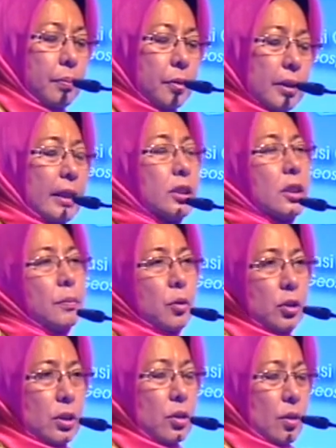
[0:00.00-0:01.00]
potential
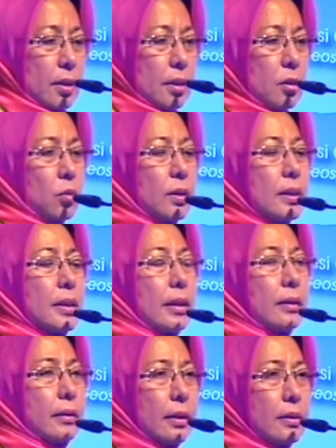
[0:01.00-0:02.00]
pollution sources. So these are
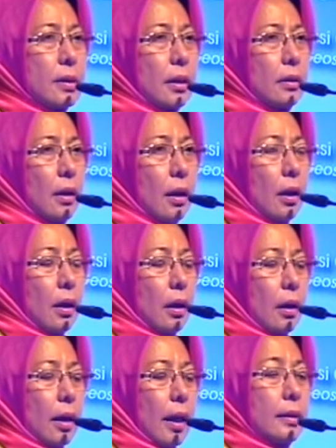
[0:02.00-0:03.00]
the things that
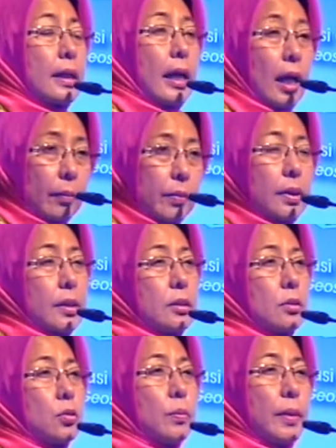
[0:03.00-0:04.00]
has helped us
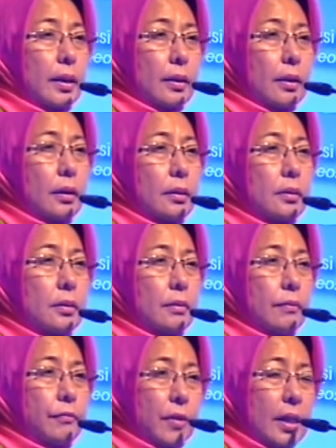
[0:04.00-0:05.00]
to make a
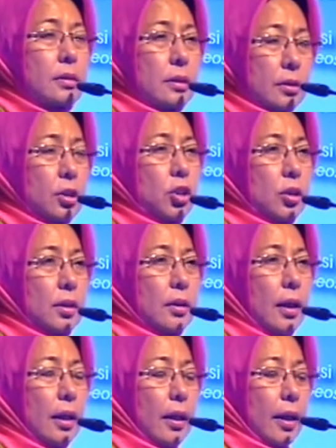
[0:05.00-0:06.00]
fast decision
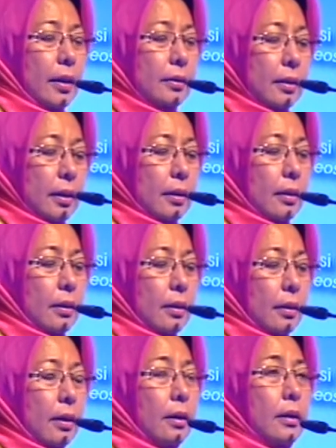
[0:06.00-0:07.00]
and take
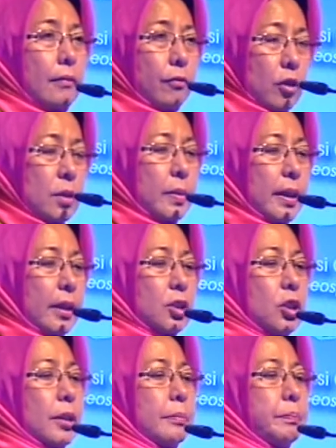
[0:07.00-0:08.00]
enforcement
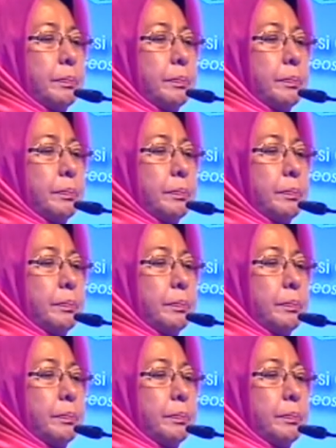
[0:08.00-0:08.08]
action.